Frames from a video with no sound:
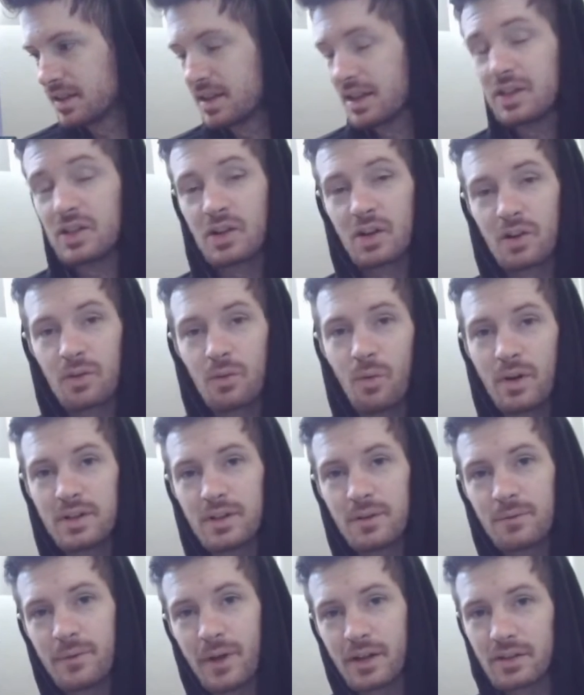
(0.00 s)
get your one
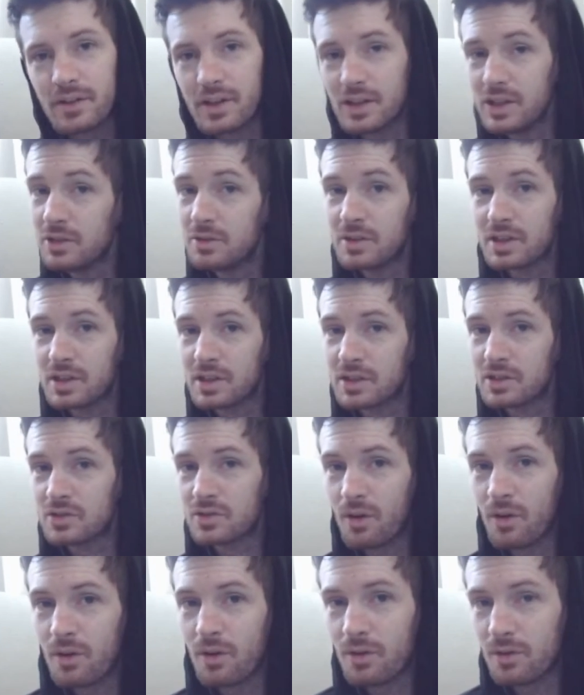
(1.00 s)
defender that you can
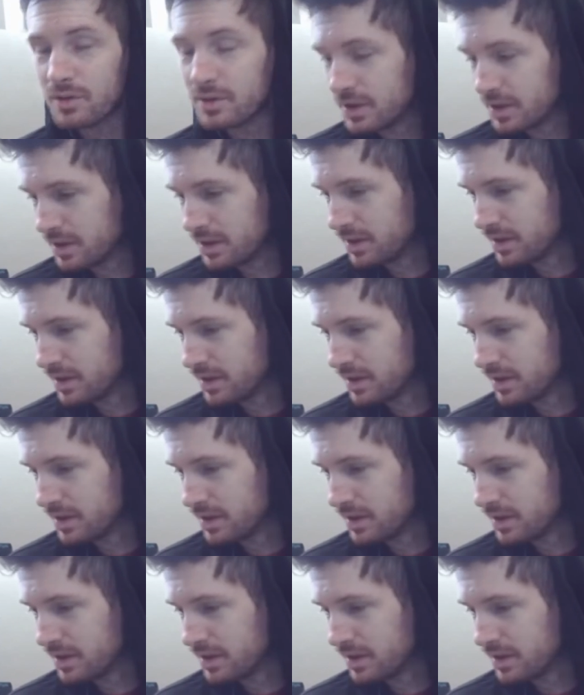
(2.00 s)
control